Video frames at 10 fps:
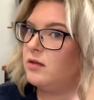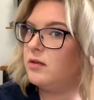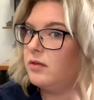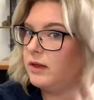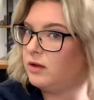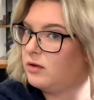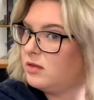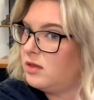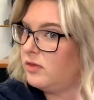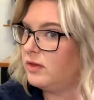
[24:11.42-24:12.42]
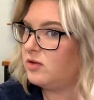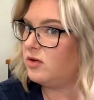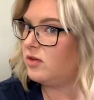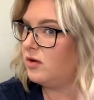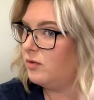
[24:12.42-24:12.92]
like you can see, that's
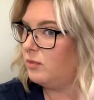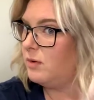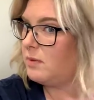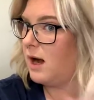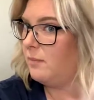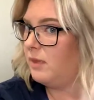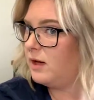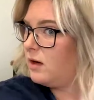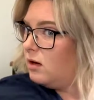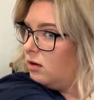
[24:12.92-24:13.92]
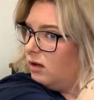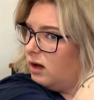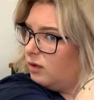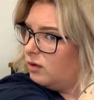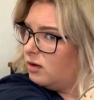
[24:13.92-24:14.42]
just gonna repop that curl
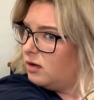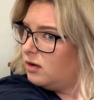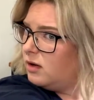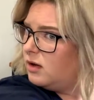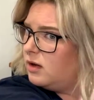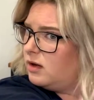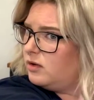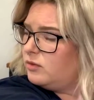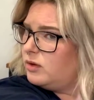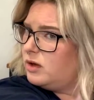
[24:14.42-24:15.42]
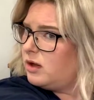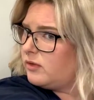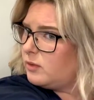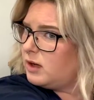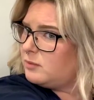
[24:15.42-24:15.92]
out. And I'll do another
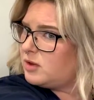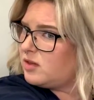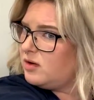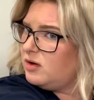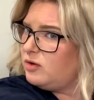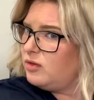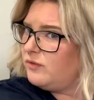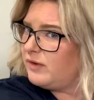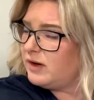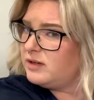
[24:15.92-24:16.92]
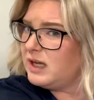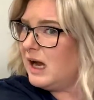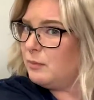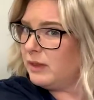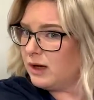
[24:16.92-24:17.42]
one. I'm just gonna do the very
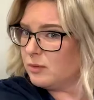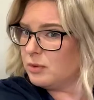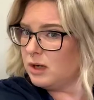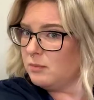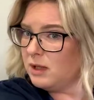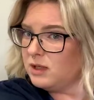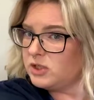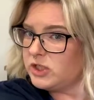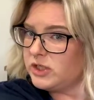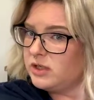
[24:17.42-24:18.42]
top layer pretty much.